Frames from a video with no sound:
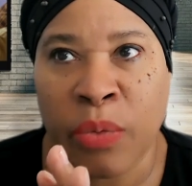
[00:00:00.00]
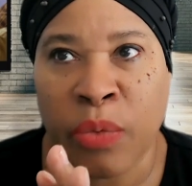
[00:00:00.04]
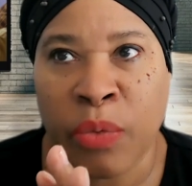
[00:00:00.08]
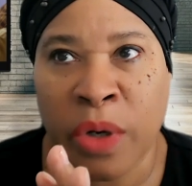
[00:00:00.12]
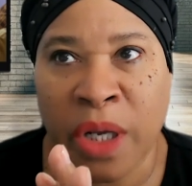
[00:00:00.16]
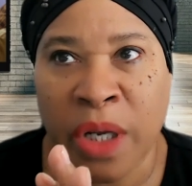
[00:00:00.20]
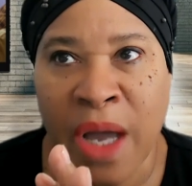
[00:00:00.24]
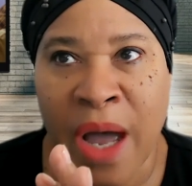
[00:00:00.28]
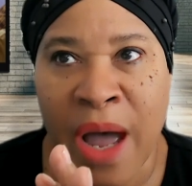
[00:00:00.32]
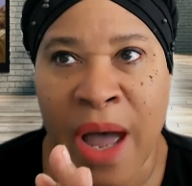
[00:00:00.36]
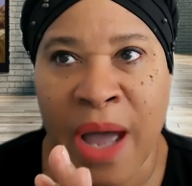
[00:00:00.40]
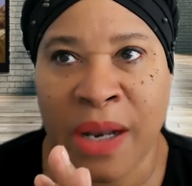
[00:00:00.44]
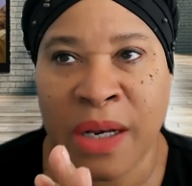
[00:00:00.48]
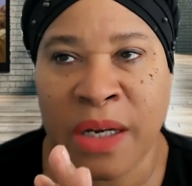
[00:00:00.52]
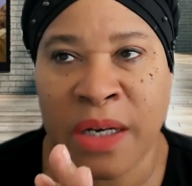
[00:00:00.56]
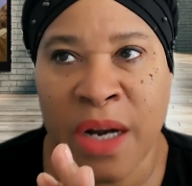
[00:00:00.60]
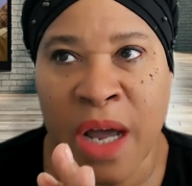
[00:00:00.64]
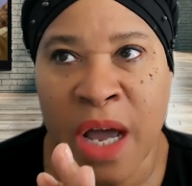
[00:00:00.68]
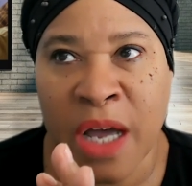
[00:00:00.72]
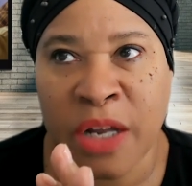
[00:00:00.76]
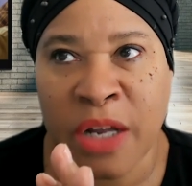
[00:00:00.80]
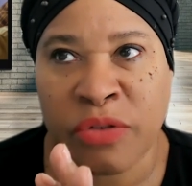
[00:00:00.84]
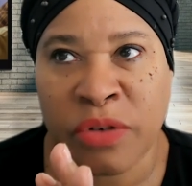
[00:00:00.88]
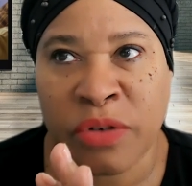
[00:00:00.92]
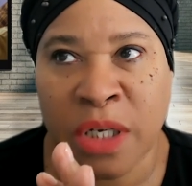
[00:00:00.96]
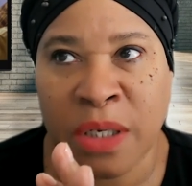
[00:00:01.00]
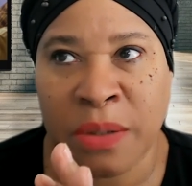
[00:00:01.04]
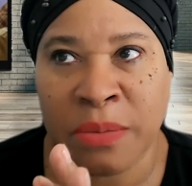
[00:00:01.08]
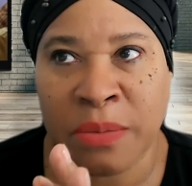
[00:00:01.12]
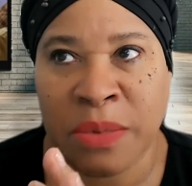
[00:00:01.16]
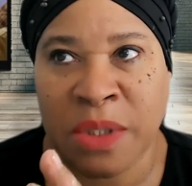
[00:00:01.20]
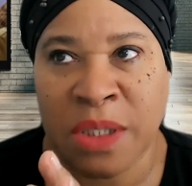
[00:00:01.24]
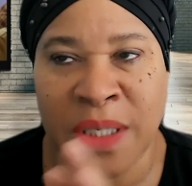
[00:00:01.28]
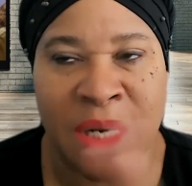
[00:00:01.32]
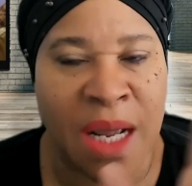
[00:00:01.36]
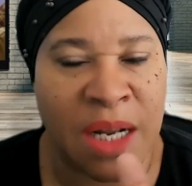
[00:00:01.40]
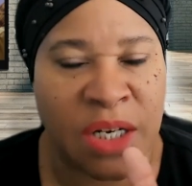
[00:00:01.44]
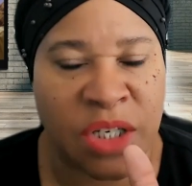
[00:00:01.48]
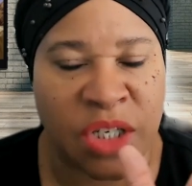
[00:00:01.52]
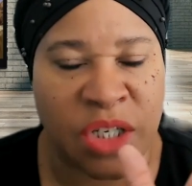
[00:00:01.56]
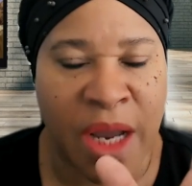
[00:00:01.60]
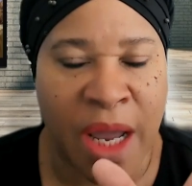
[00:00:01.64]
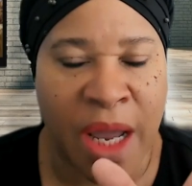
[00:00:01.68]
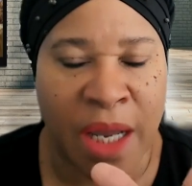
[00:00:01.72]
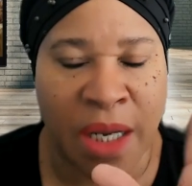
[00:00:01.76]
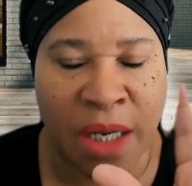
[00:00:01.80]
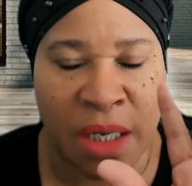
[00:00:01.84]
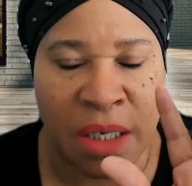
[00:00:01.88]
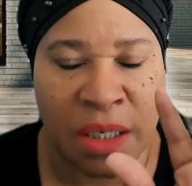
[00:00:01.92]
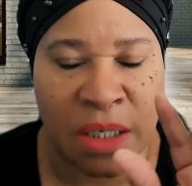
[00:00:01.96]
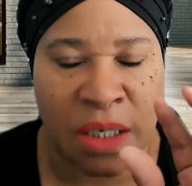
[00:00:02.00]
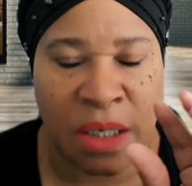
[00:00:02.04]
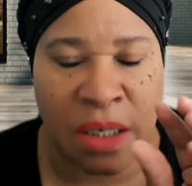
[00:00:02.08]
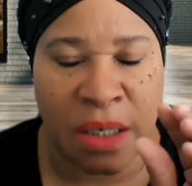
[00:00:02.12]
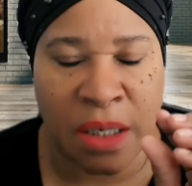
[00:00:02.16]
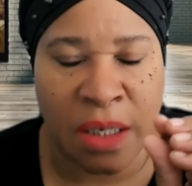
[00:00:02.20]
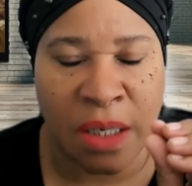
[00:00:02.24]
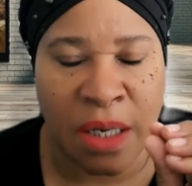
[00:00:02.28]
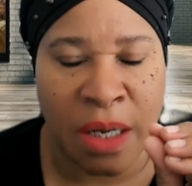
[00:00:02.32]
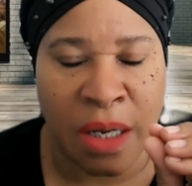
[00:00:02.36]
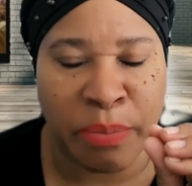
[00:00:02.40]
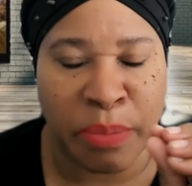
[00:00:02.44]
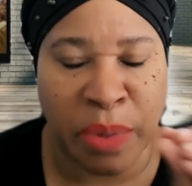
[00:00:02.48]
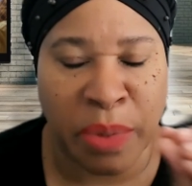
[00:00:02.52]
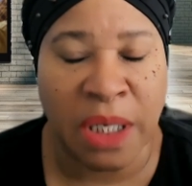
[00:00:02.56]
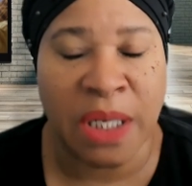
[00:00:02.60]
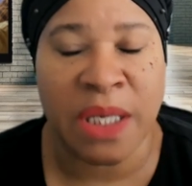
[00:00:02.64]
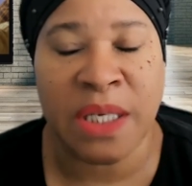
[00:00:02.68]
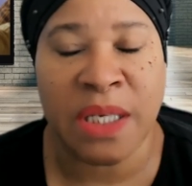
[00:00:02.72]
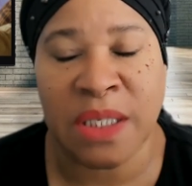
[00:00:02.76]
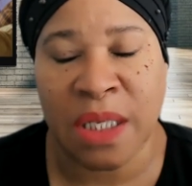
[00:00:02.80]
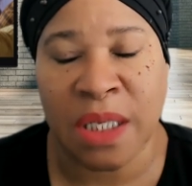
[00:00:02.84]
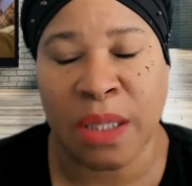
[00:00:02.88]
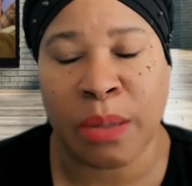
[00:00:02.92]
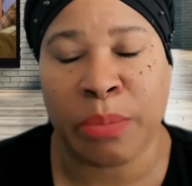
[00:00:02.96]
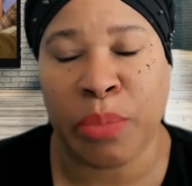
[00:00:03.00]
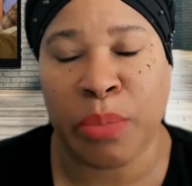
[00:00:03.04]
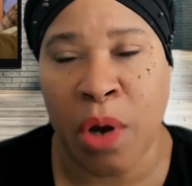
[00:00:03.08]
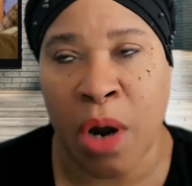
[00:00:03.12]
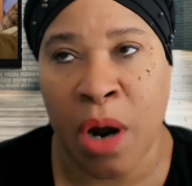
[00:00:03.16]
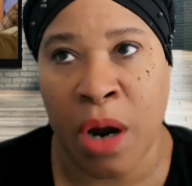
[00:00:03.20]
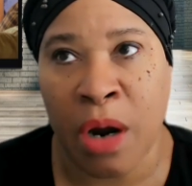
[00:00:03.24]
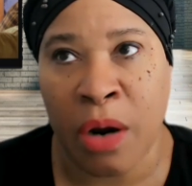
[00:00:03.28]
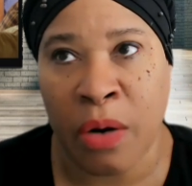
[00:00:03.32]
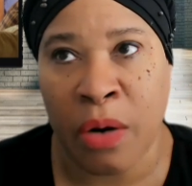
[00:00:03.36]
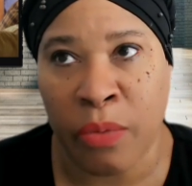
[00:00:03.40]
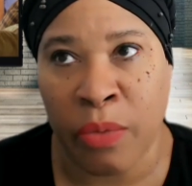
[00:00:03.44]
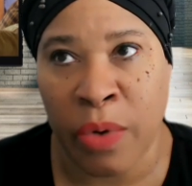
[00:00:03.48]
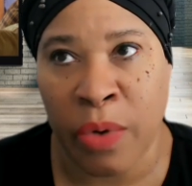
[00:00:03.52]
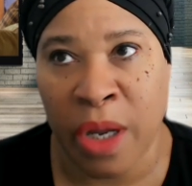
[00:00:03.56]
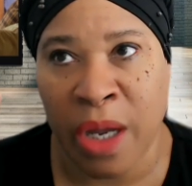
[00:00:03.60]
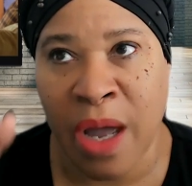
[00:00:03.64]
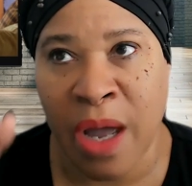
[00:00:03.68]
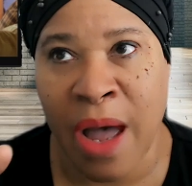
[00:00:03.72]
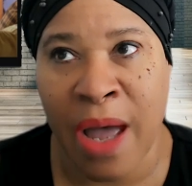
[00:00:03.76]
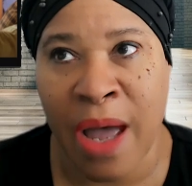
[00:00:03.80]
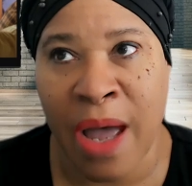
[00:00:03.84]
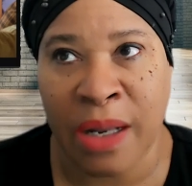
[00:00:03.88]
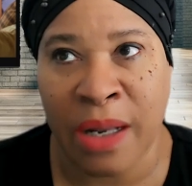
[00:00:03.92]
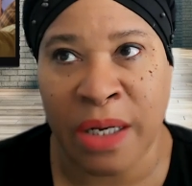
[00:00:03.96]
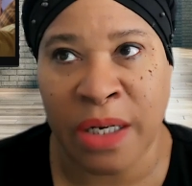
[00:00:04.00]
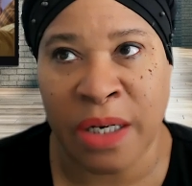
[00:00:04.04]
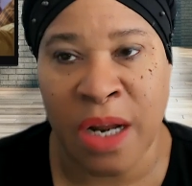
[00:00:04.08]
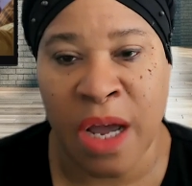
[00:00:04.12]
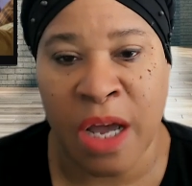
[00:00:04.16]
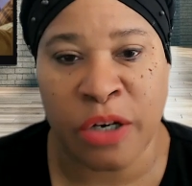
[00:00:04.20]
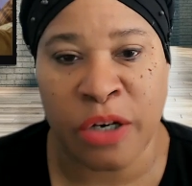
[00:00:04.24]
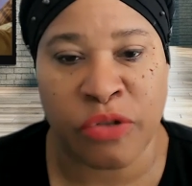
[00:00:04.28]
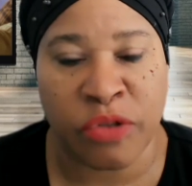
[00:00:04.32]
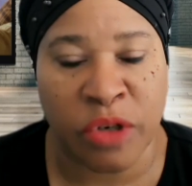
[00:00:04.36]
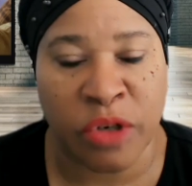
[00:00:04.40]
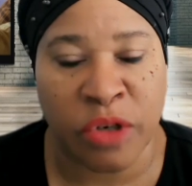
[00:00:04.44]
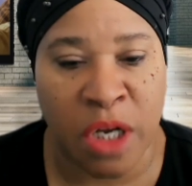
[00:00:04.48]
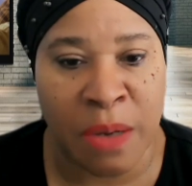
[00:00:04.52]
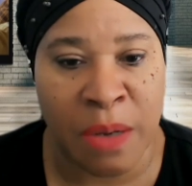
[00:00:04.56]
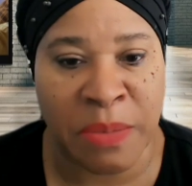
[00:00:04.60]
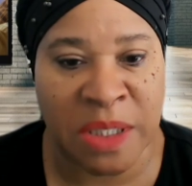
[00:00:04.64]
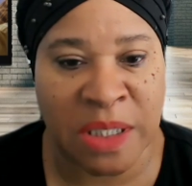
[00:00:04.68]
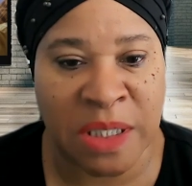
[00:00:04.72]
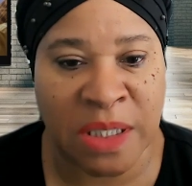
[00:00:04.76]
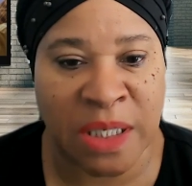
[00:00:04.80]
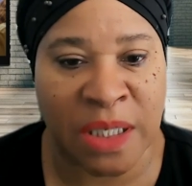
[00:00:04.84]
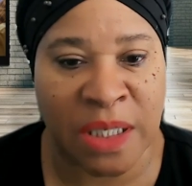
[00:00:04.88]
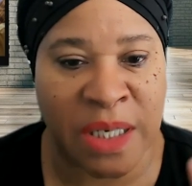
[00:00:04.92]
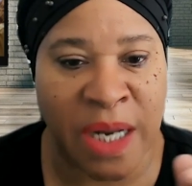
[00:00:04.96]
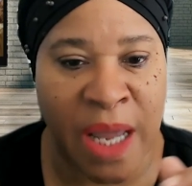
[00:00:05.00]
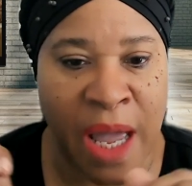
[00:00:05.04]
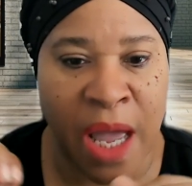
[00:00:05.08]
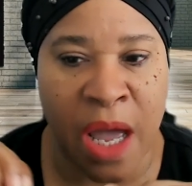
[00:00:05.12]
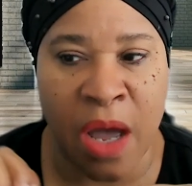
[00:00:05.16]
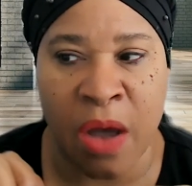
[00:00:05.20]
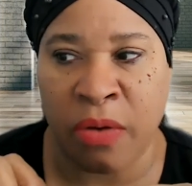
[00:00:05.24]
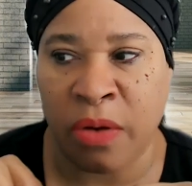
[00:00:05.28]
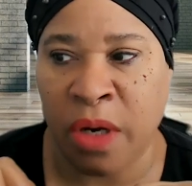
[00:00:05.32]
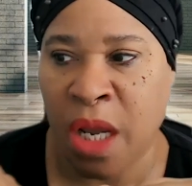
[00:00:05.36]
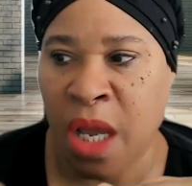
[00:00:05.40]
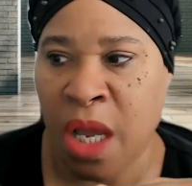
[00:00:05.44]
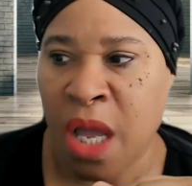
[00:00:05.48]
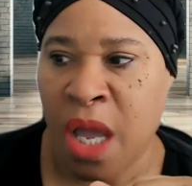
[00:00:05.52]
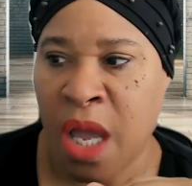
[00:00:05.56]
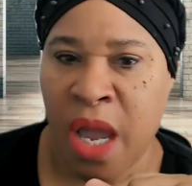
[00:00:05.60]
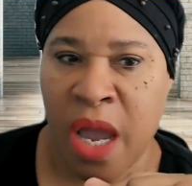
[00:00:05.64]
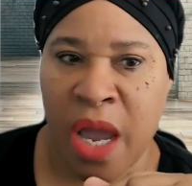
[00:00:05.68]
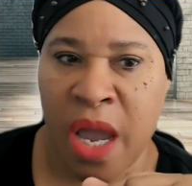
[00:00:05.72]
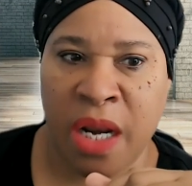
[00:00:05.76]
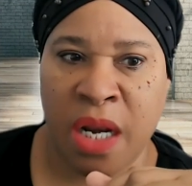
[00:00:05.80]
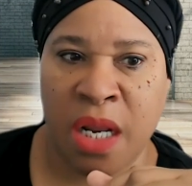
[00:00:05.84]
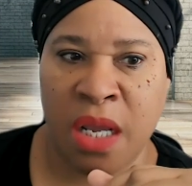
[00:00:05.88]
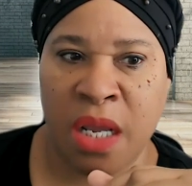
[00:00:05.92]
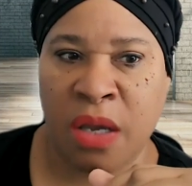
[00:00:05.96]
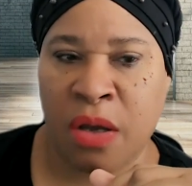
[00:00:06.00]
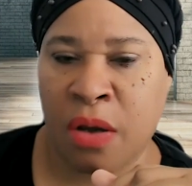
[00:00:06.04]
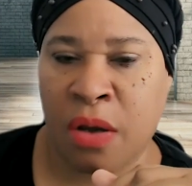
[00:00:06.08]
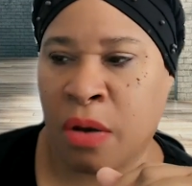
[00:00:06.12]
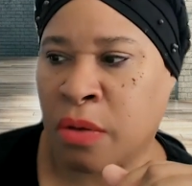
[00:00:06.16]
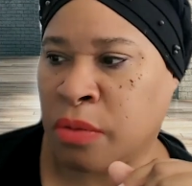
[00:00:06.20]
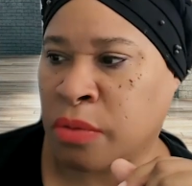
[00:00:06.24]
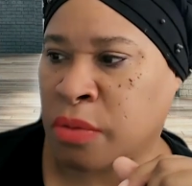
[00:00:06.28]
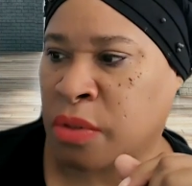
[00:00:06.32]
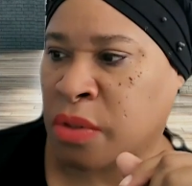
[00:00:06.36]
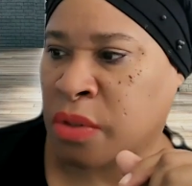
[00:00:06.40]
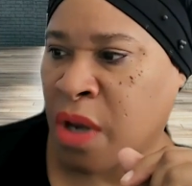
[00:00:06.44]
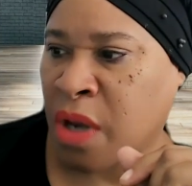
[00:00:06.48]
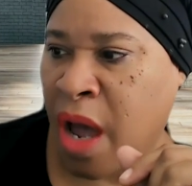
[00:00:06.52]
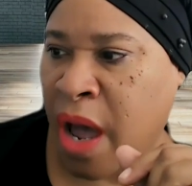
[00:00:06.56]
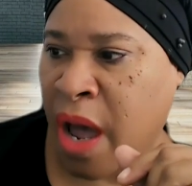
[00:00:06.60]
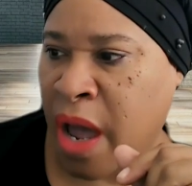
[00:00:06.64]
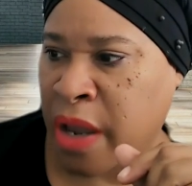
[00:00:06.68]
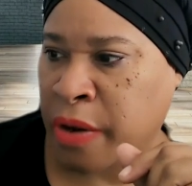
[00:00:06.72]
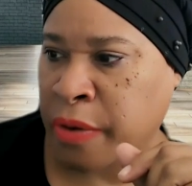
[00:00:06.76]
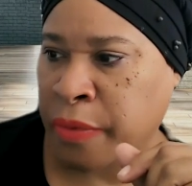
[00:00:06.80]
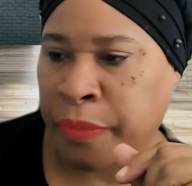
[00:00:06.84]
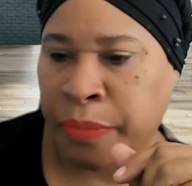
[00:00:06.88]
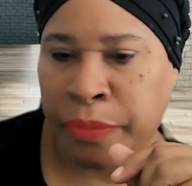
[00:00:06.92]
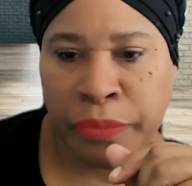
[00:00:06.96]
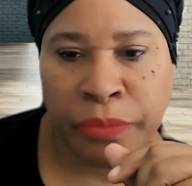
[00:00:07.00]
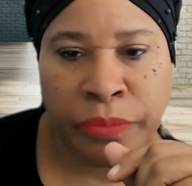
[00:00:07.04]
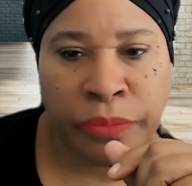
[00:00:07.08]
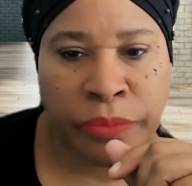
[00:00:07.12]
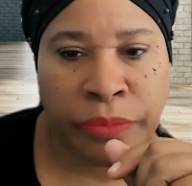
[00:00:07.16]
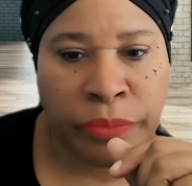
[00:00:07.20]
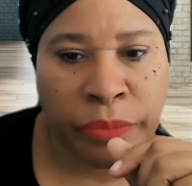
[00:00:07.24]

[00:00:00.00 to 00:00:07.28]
when Kyle and Audra come, not Jack, Billy's at the bar when Kyle and Audra come and sit down. And he goes, "Kyle,